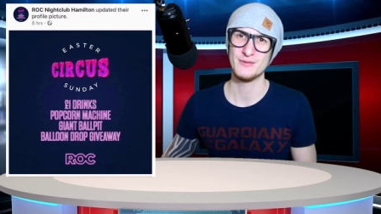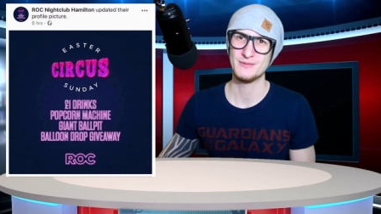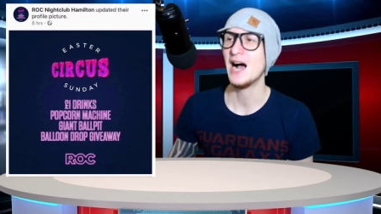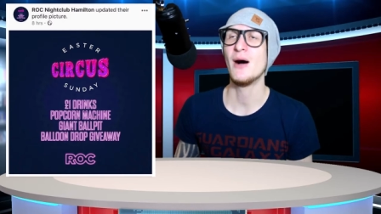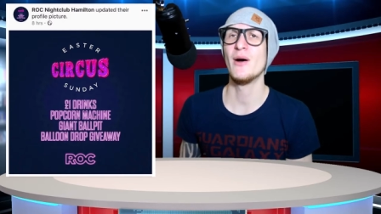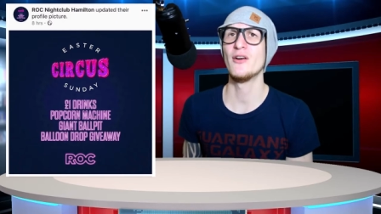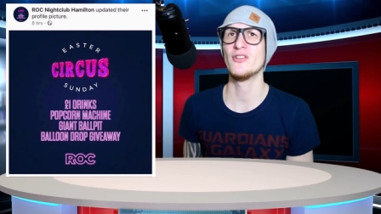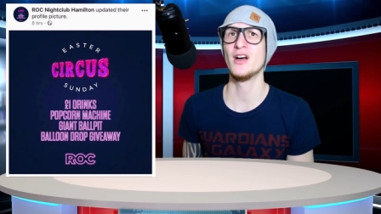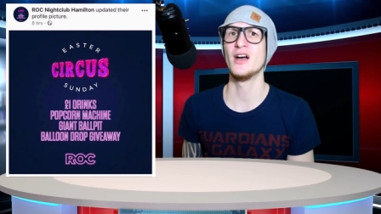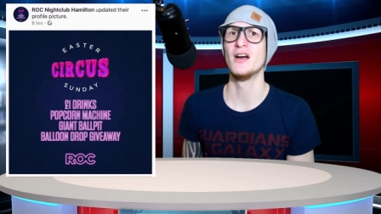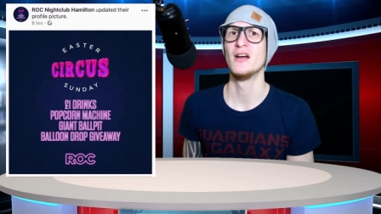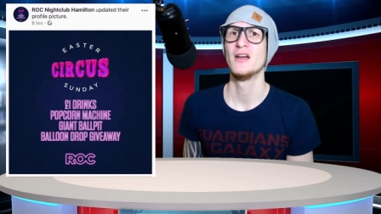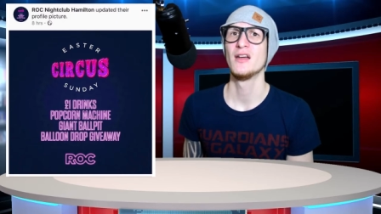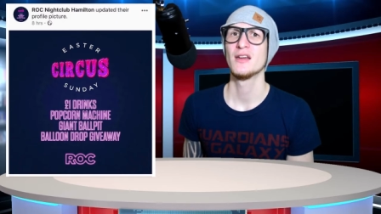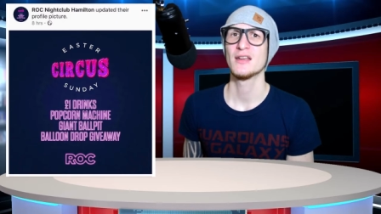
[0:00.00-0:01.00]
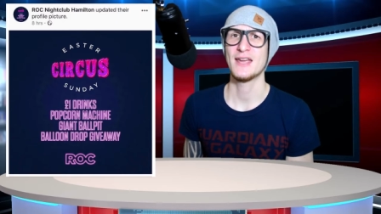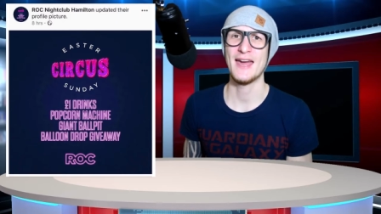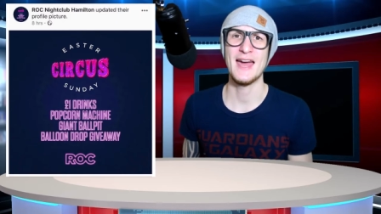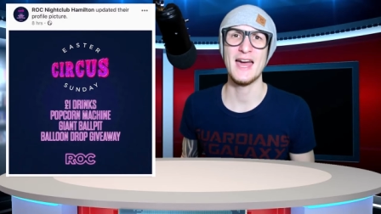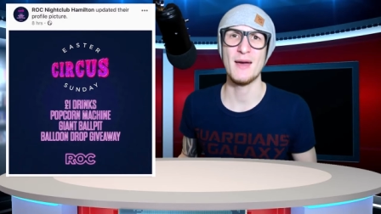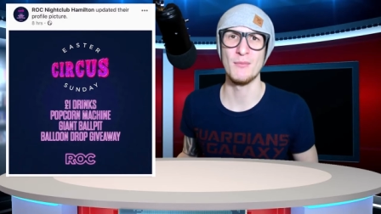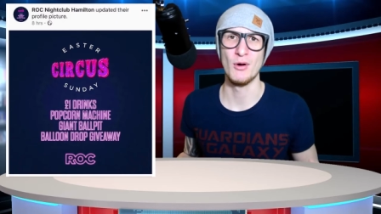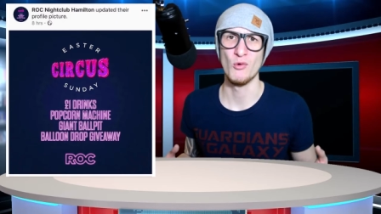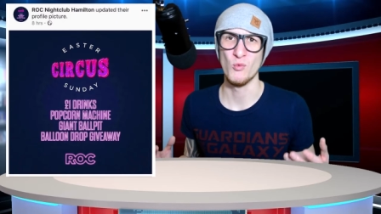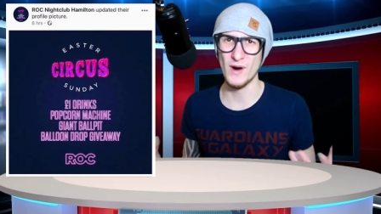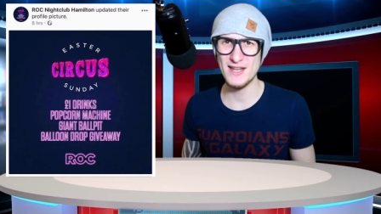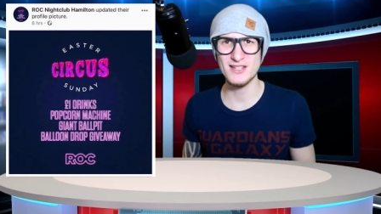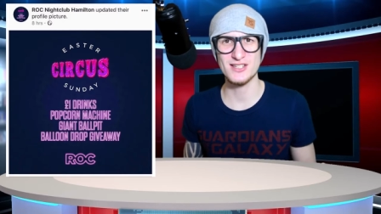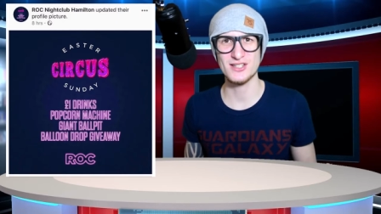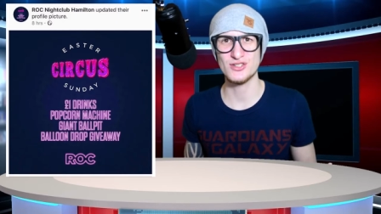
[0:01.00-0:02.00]
However, Cam
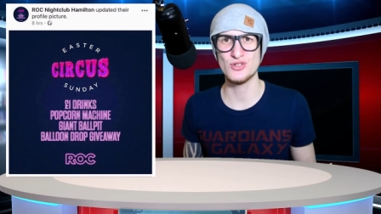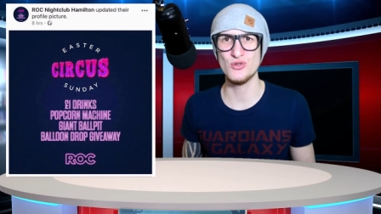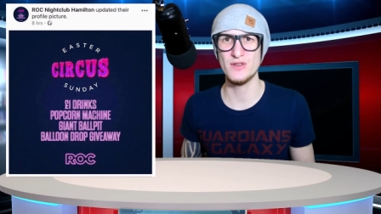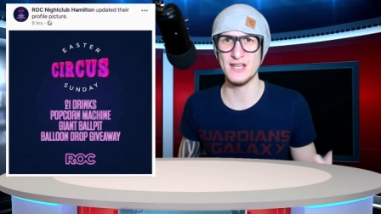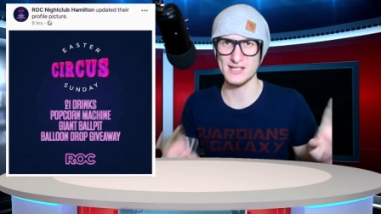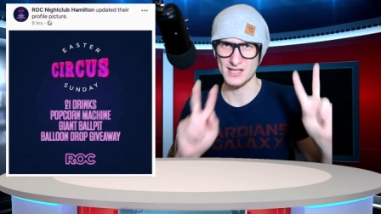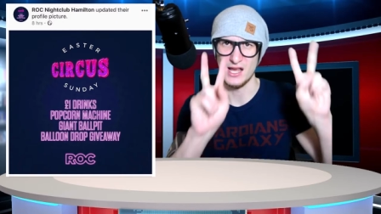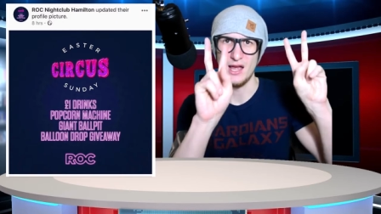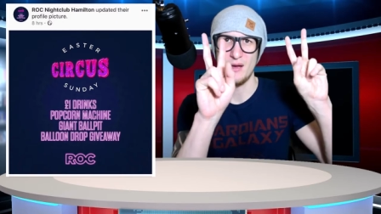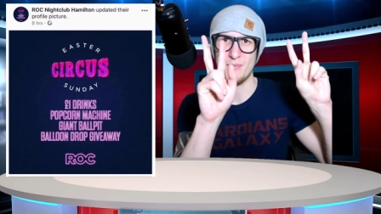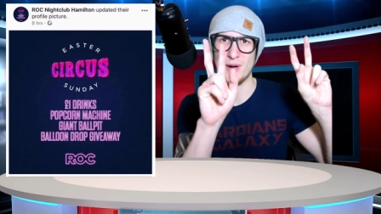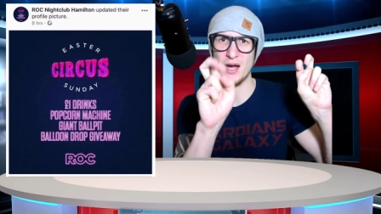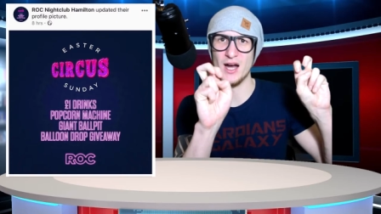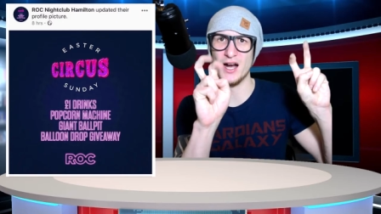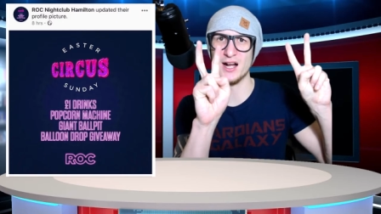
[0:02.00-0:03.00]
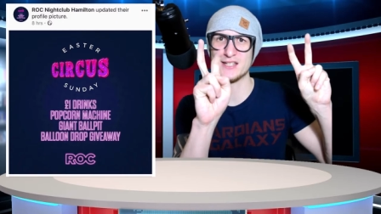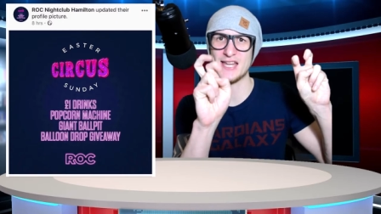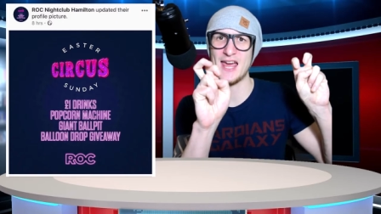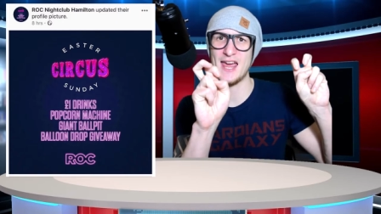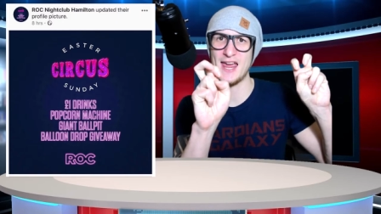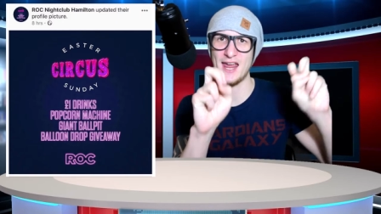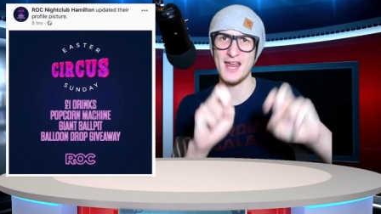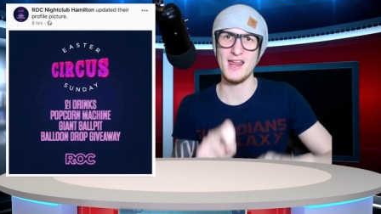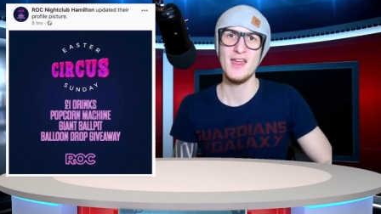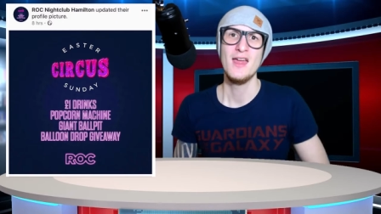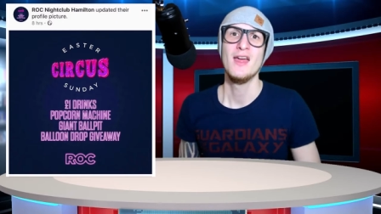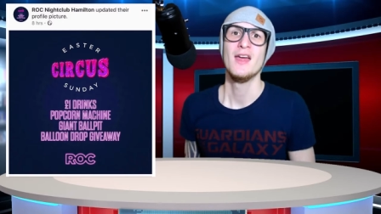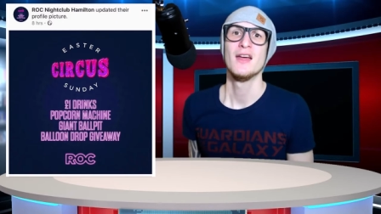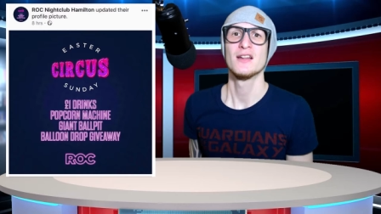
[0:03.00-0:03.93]
went to this Partey